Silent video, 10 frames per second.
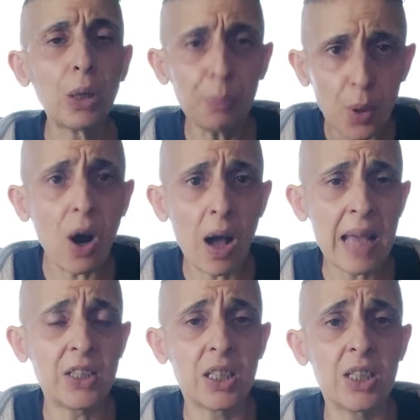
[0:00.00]
put our
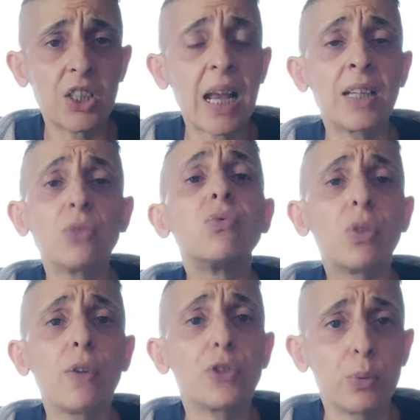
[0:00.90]
heads in the sand and run
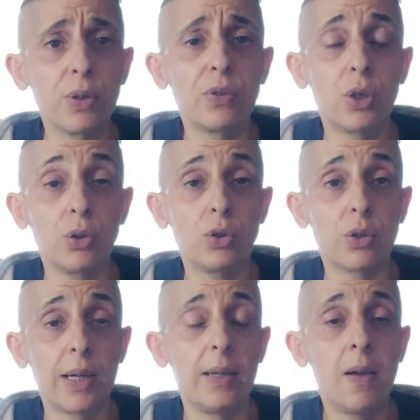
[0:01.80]
off to another
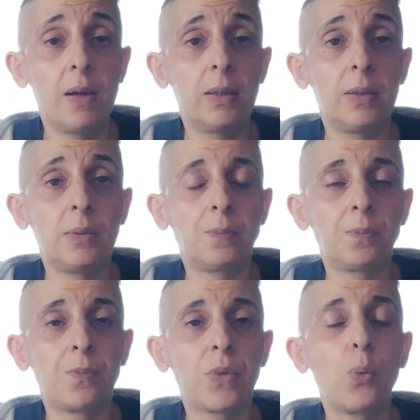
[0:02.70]
country.
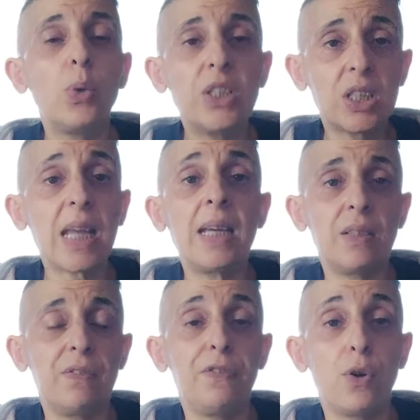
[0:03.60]
We stayed
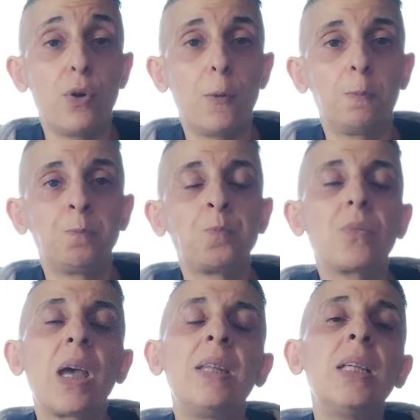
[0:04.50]
and fought.
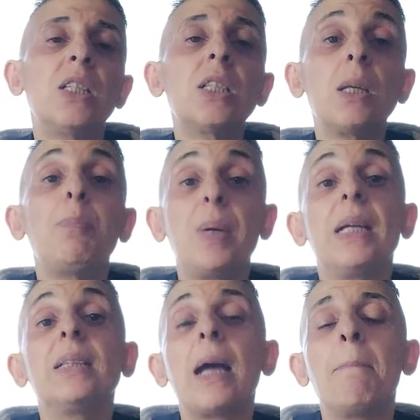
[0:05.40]
And this is the
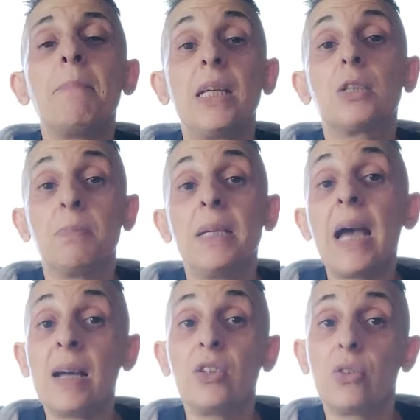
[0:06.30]
bit that makes me
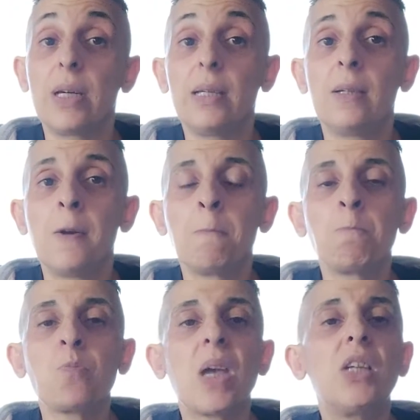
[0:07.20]
angry.
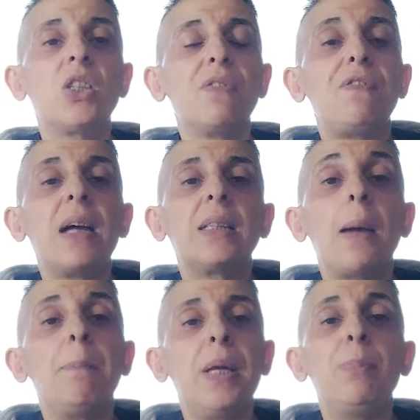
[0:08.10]
It's the fact
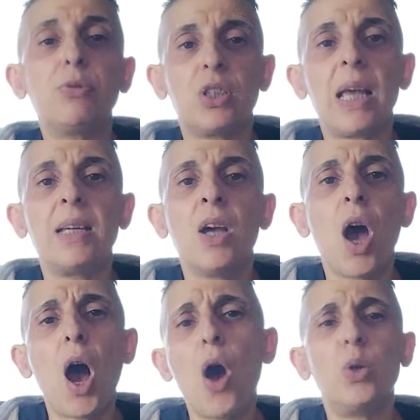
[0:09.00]
that people say,
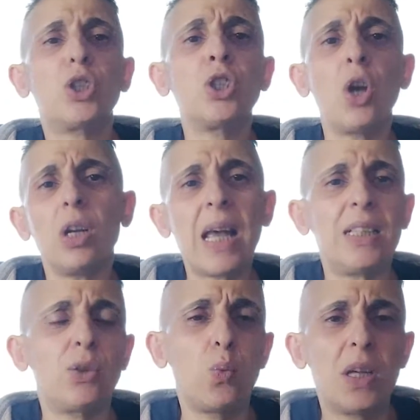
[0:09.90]
oh, it's not like
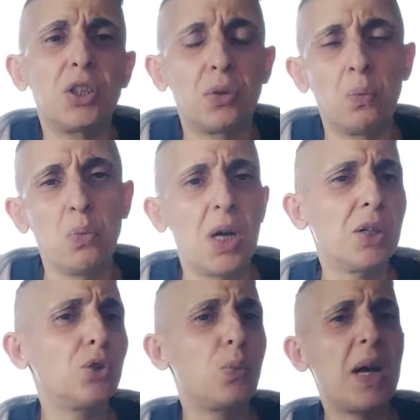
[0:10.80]
the Western
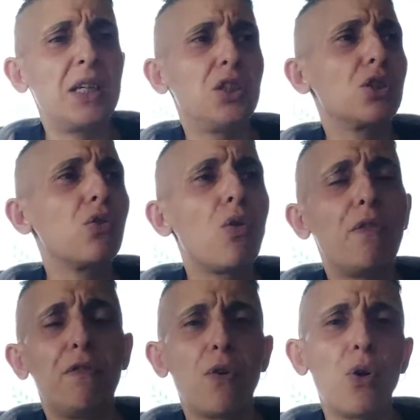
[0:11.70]
world where you're all
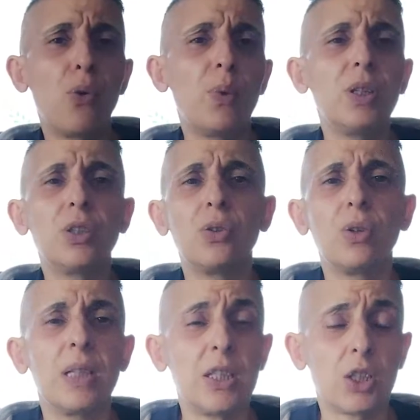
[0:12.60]
forward and all
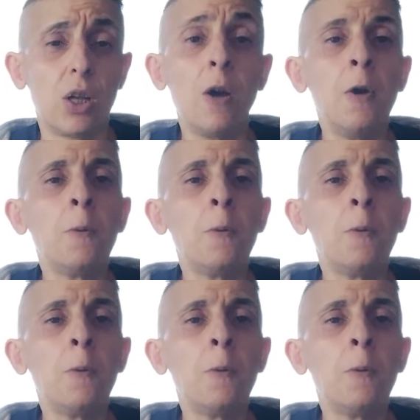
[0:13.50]
this lot.